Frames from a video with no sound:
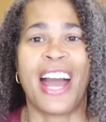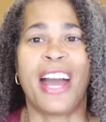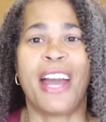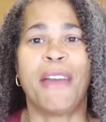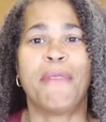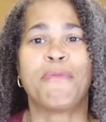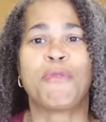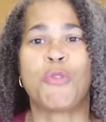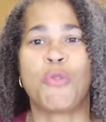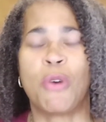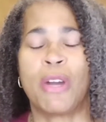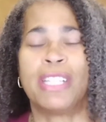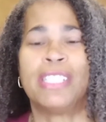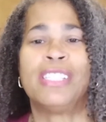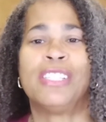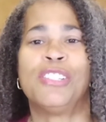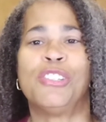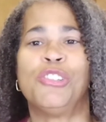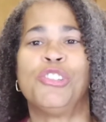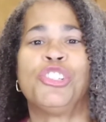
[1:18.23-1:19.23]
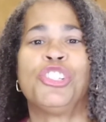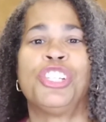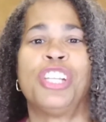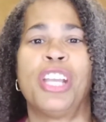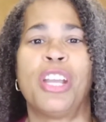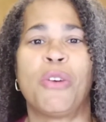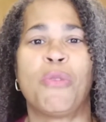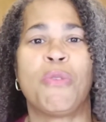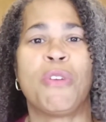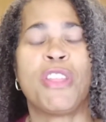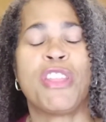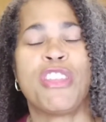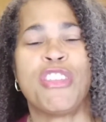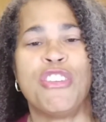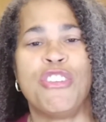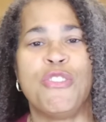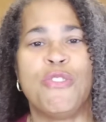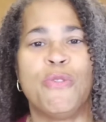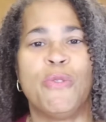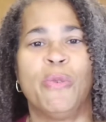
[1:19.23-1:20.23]
I'm going to share with
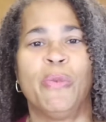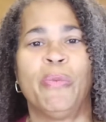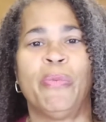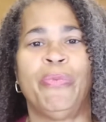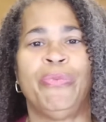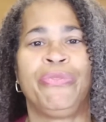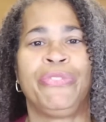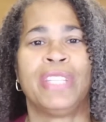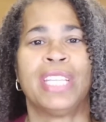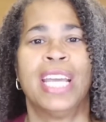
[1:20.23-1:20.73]
you